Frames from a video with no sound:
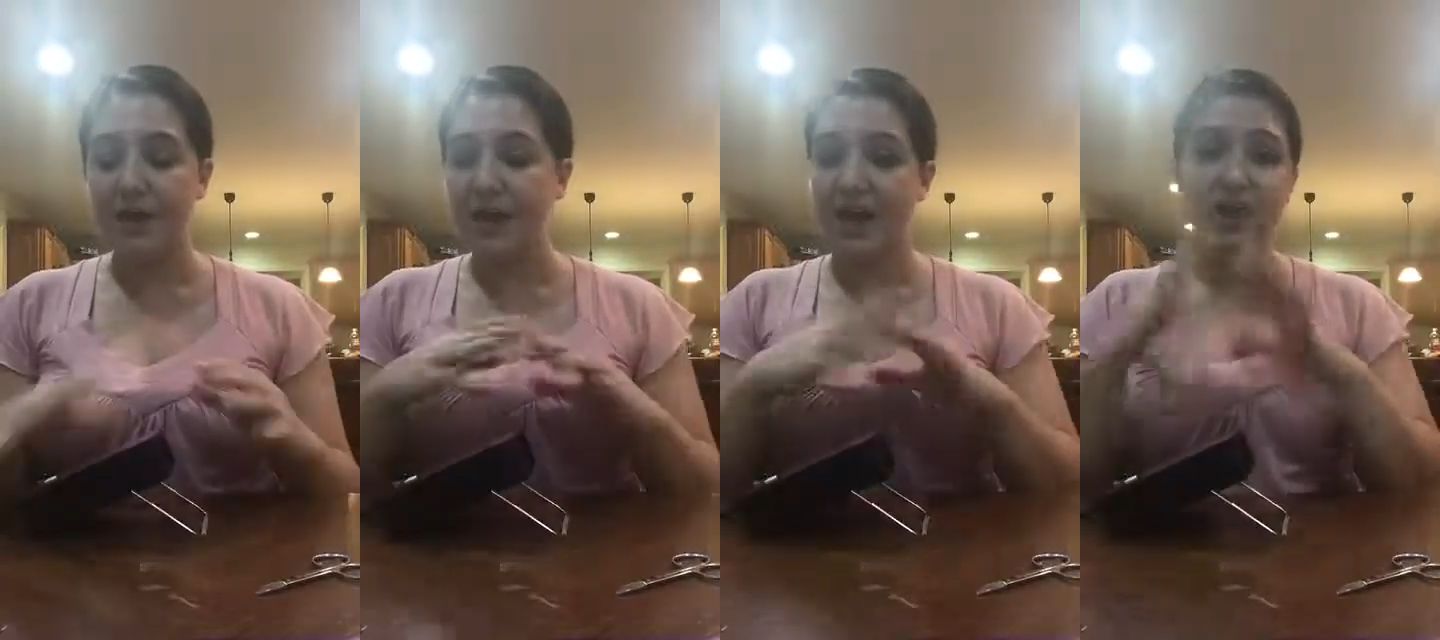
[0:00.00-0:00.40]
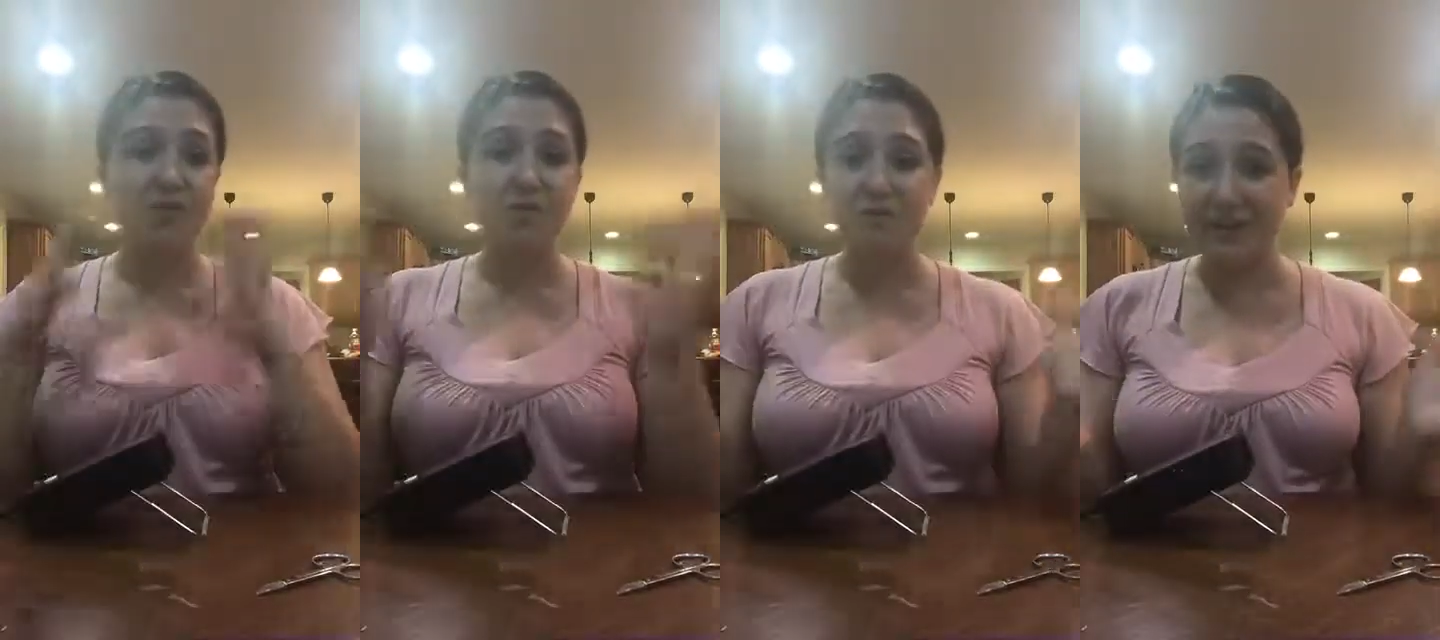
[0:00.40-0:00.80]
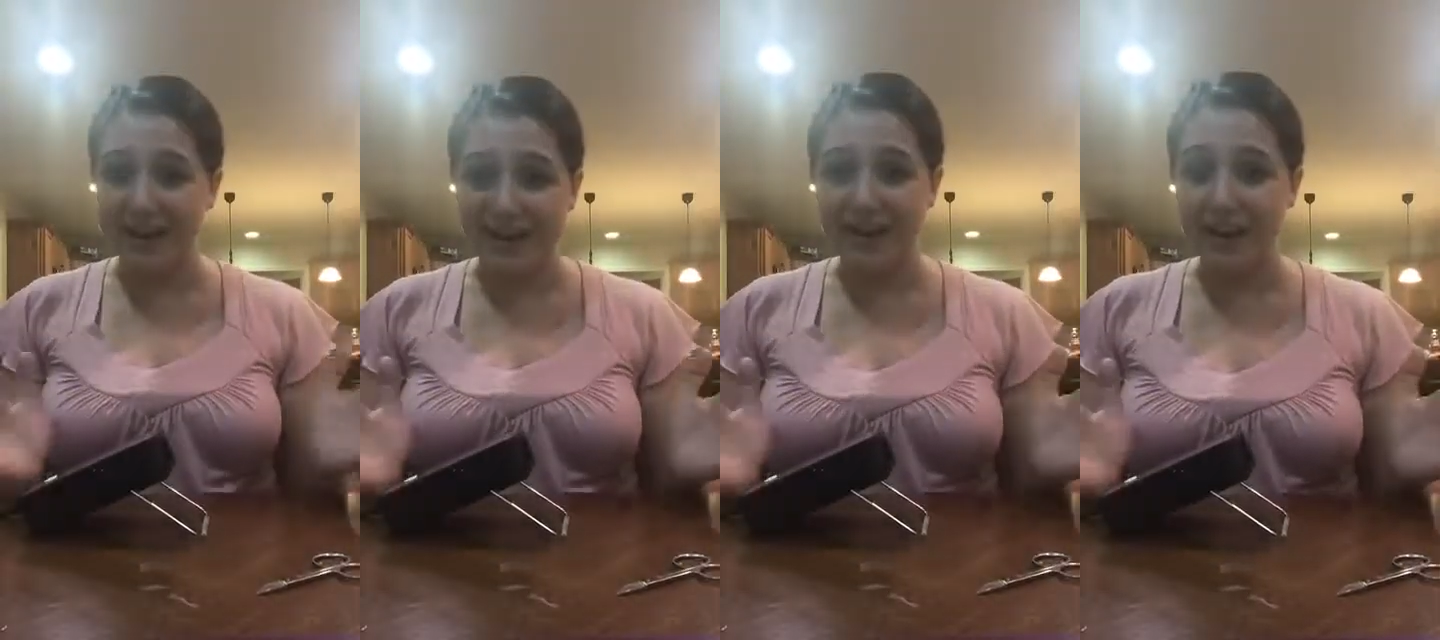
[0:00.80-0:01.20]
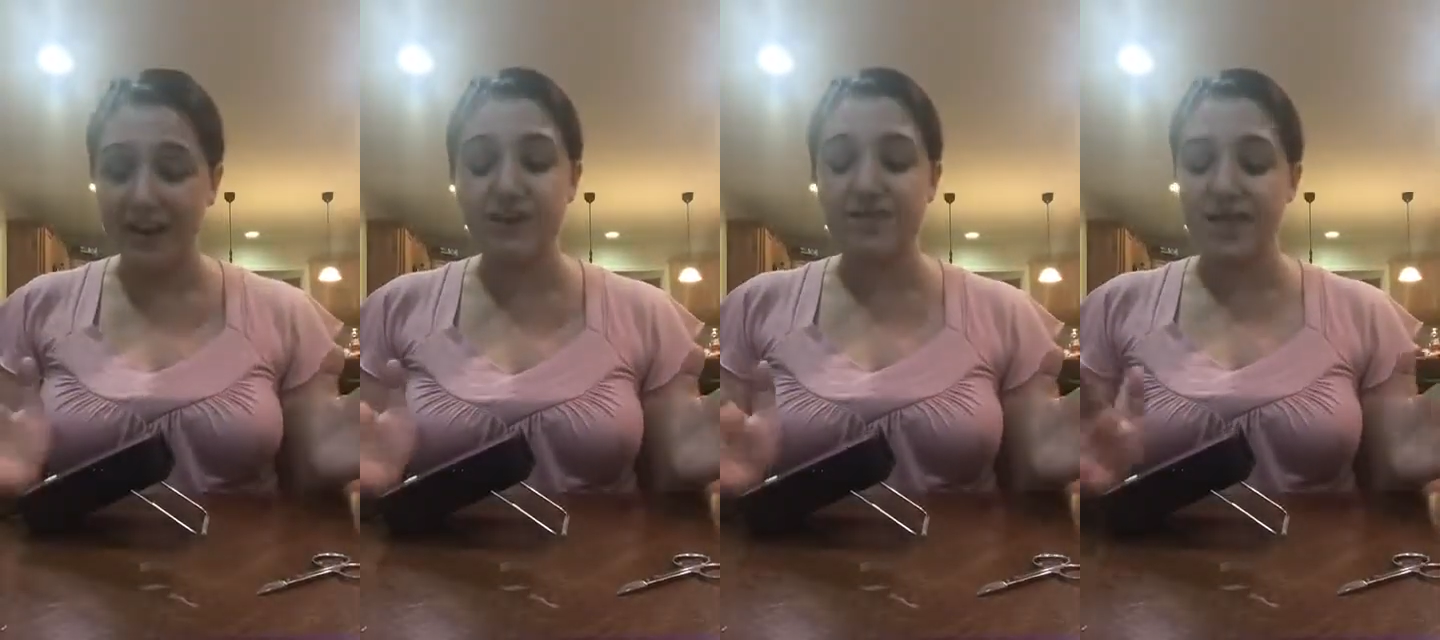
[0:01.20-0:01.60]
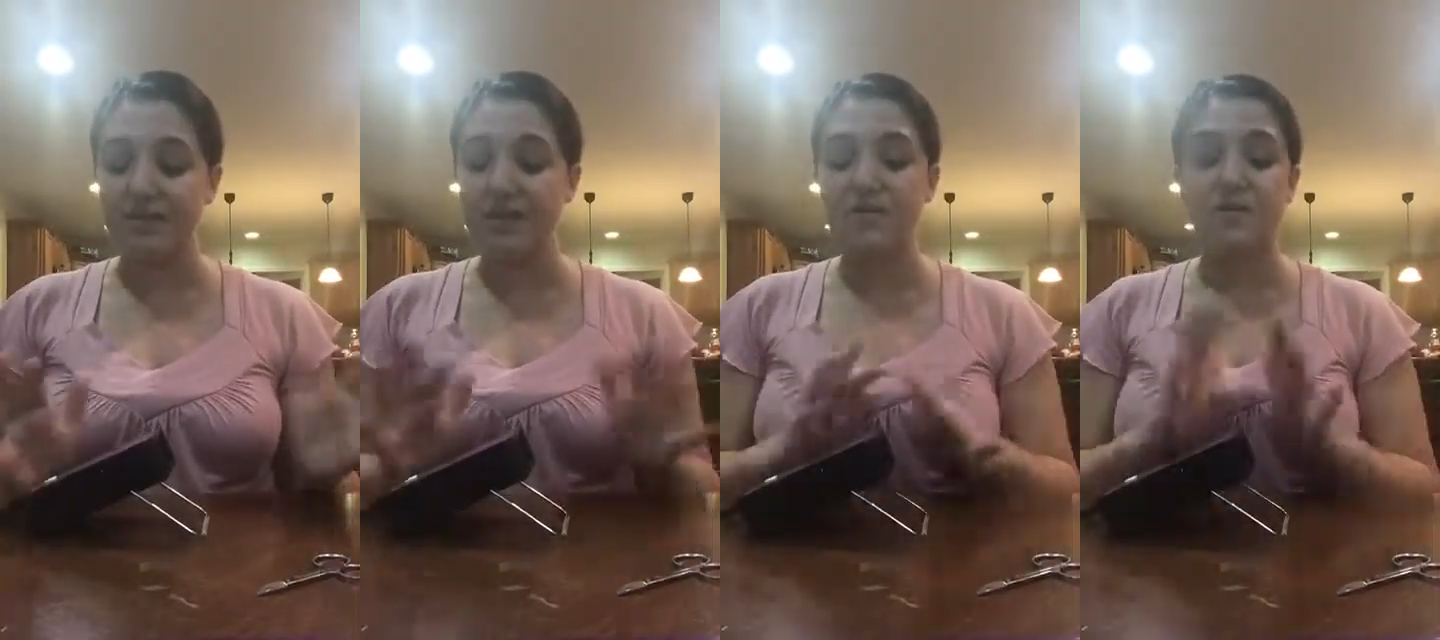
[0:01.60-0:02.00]
Again, you don't need any of that
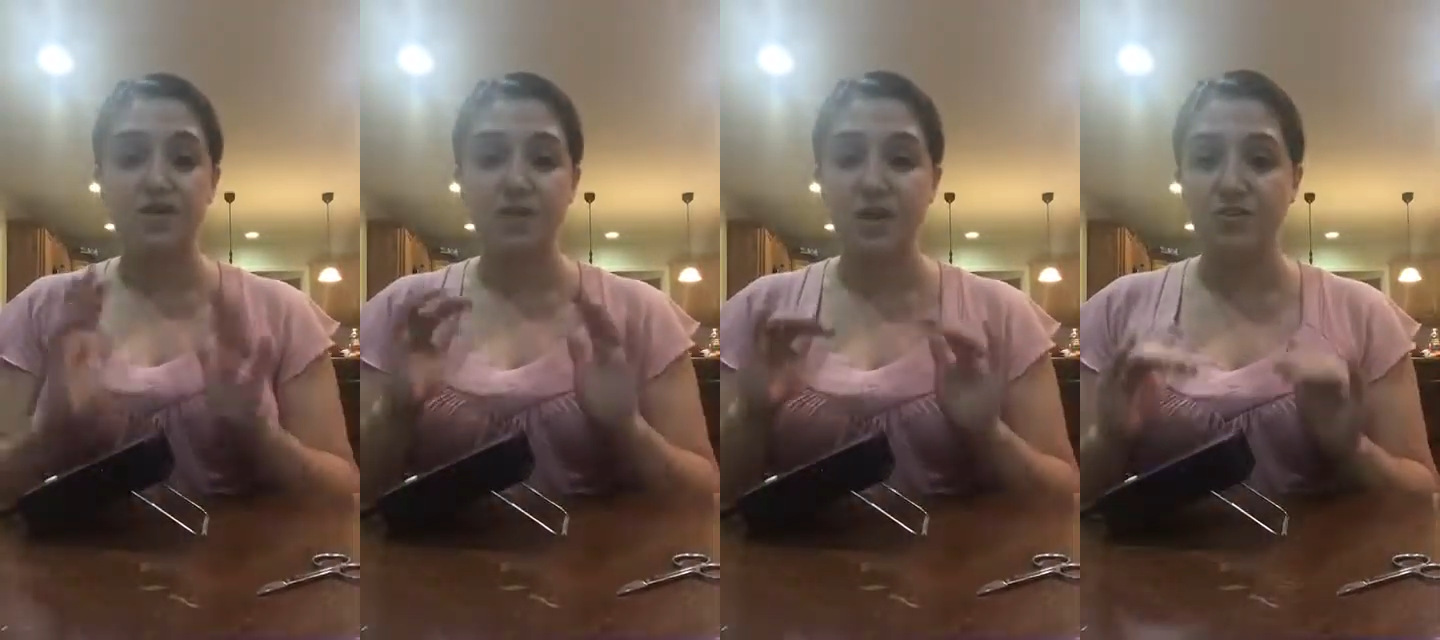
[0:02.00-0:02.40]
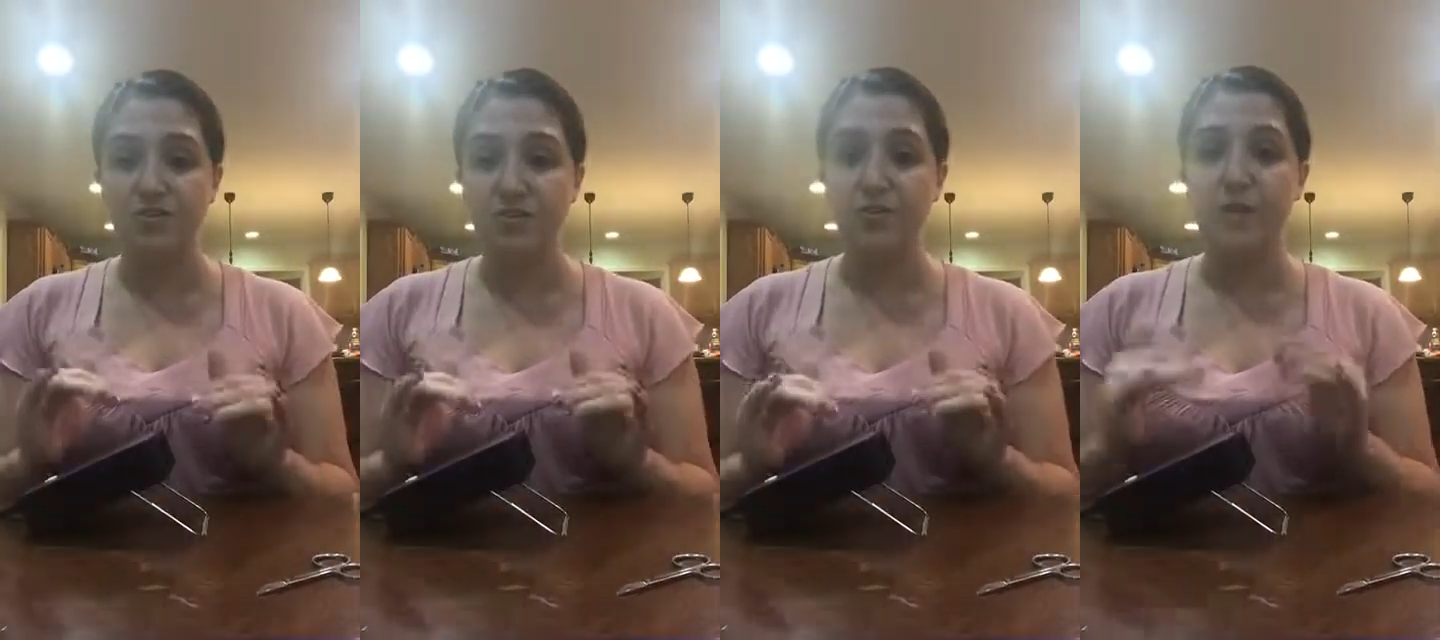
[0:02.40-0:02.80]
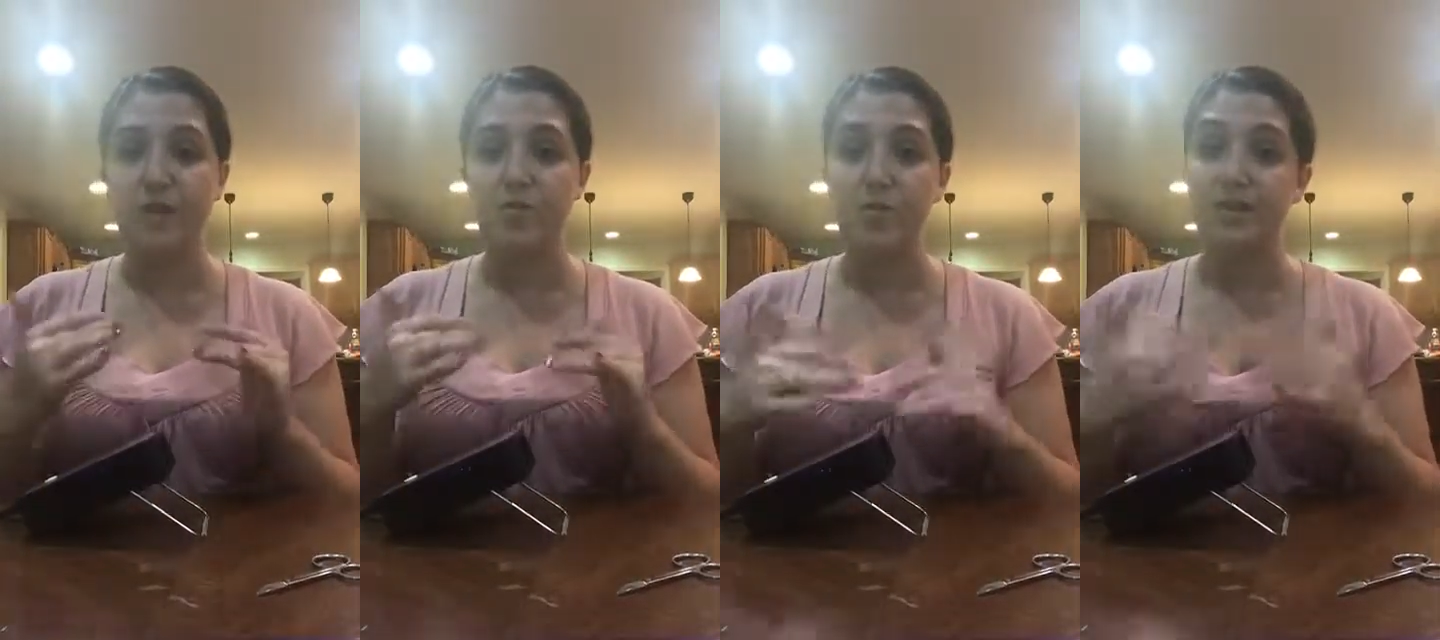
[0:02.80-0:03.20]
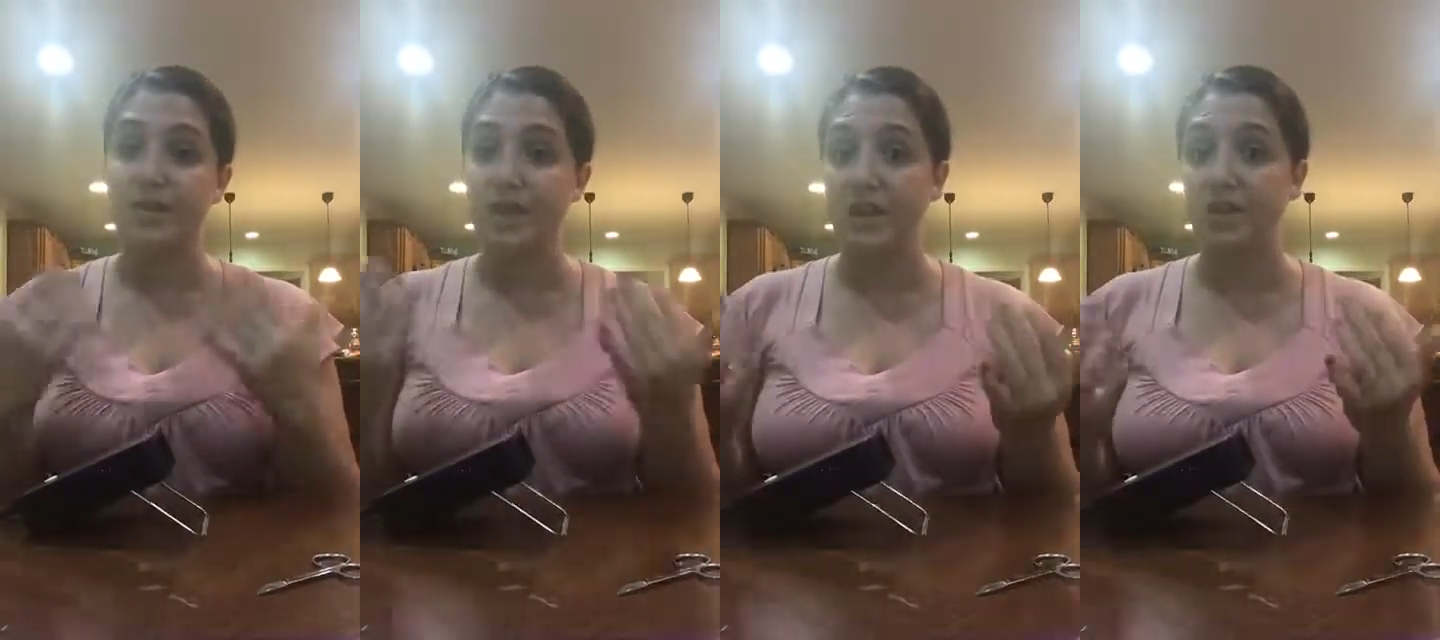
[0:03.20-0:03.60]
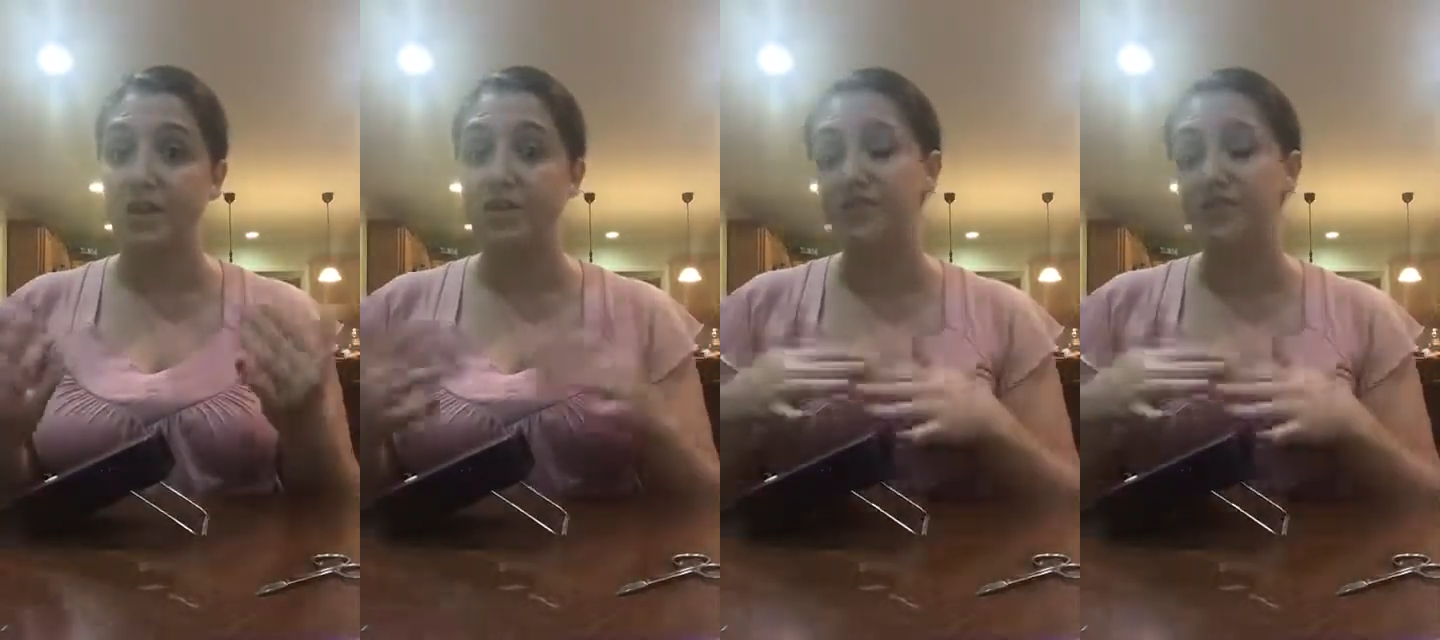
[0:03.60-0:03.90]
stuff. You can do it with a heater. You